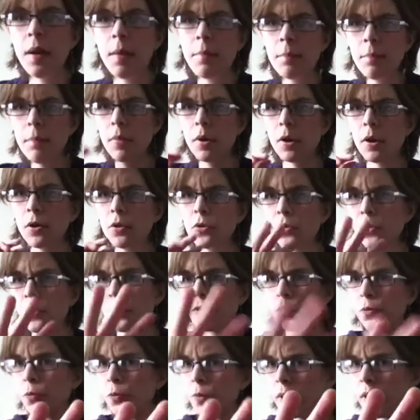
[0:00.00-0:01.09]
Number
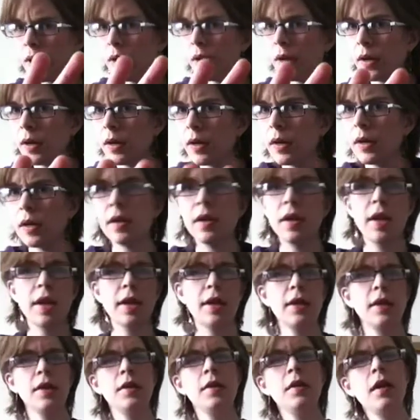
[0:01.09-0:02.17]
three,
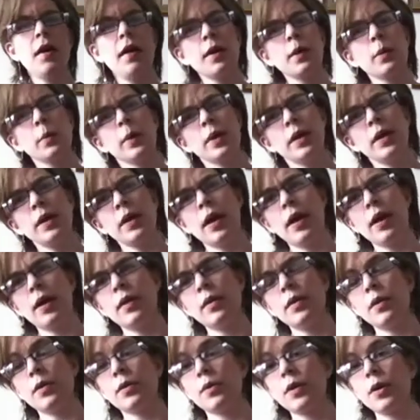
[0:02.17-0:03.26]
Naked Irene
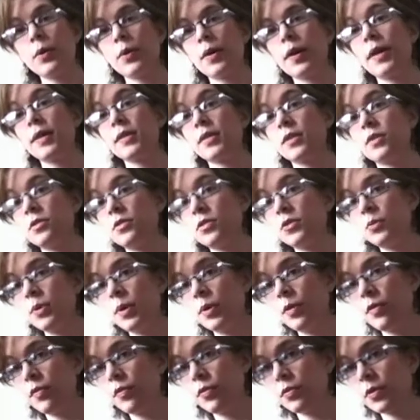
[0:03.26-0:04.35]
Adler. Okay, so two
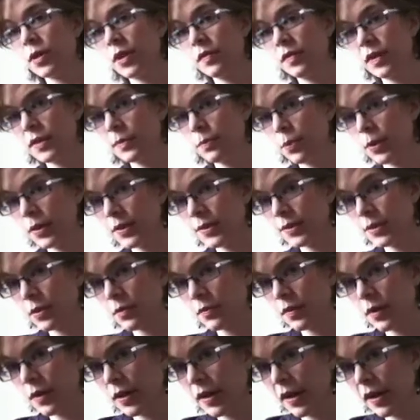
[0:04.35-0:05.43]
out of three of these points so
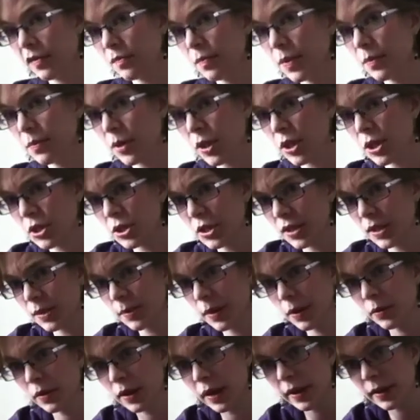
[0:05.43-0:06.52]
far have been partially
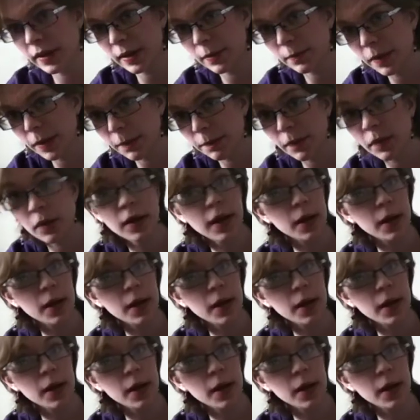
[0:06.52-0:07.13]
about naked people.